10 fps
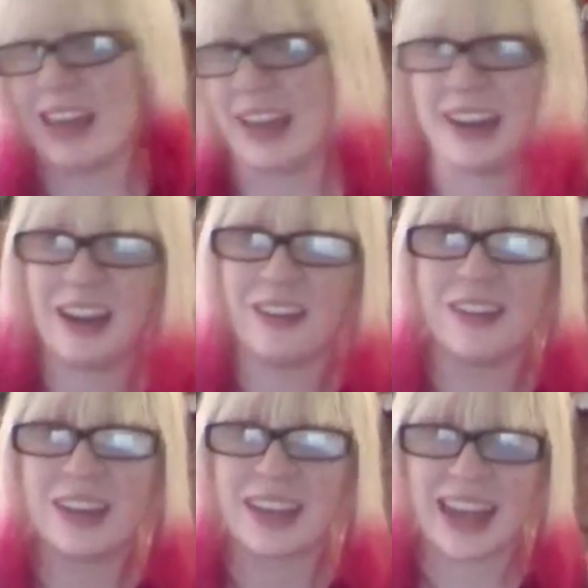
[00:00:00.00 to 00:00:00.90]
I don't know,
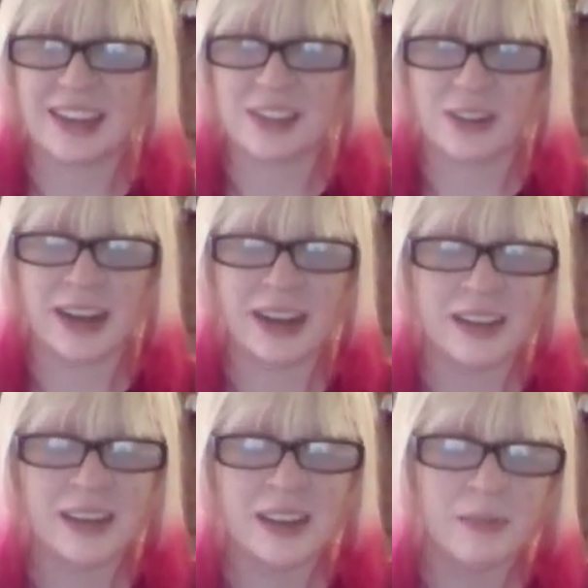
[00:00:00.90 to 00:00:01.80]
kind of, sort of.
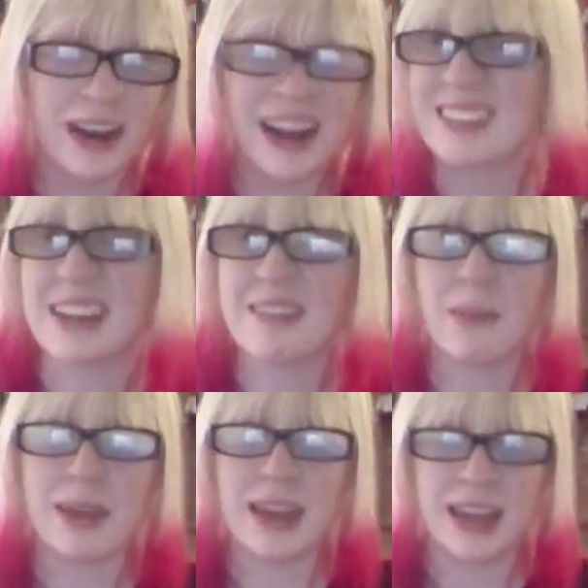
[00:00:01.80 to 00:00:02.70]
But I was never
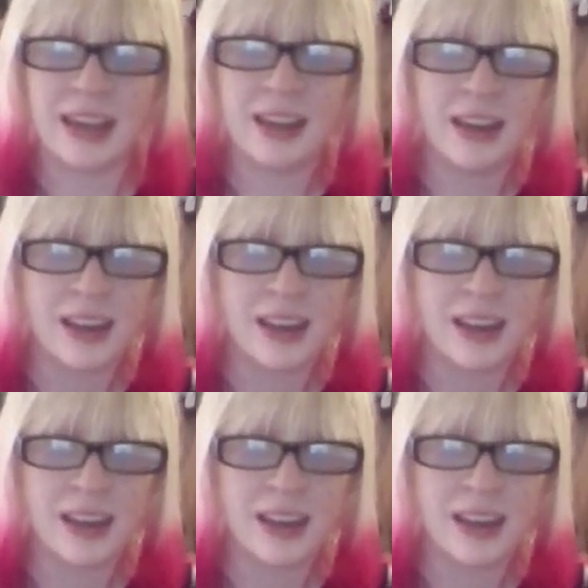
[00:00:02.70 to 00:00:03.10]
a big